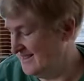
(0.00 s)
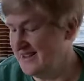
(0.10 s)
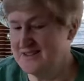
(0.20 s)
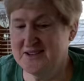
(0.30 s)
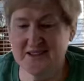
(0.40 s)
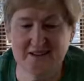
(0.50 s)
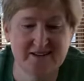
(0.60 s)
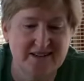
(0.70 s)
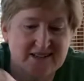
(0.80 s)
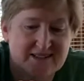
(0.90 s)
That's
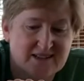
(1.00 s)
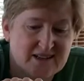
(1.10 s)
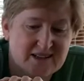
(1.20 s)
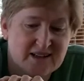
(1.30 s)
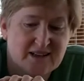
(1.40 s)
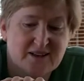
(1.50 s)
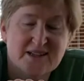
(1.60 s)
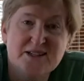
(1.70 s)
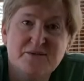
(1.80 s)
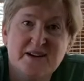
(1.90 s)
hilarious.
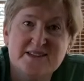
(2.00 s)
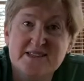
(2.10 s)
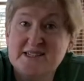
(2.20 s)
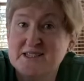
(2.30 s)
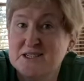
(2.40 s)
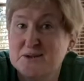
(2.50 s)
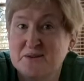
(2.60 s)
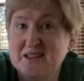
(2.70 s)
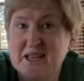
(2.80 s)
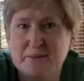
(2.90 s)
Because if I'd seen just the
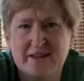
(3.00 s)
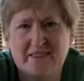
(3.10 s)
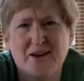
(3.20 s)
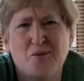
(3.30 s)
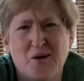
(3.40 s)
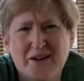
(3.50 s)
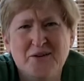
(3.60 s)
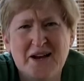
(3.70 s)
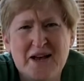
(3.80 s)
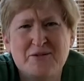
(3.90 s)
one label, I'd think, why do
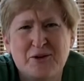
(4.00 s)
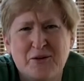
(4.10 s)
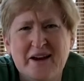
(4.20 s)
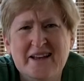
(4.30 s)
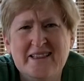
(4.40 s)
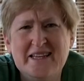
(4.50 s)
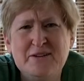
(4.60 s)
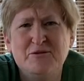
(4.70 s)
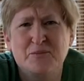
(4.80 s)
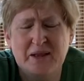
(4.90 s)
I have a gray
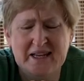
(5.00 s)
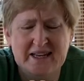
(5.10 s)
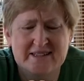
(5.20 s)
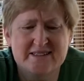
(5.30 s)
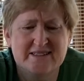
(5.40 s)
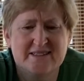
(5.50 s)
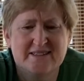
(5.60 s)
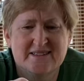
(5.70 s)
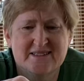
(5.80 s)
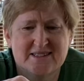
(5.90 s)
leaf plant?
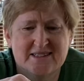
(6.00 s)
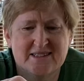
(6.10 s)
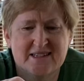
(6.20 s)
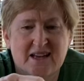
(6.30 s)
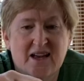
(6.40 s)
Silly.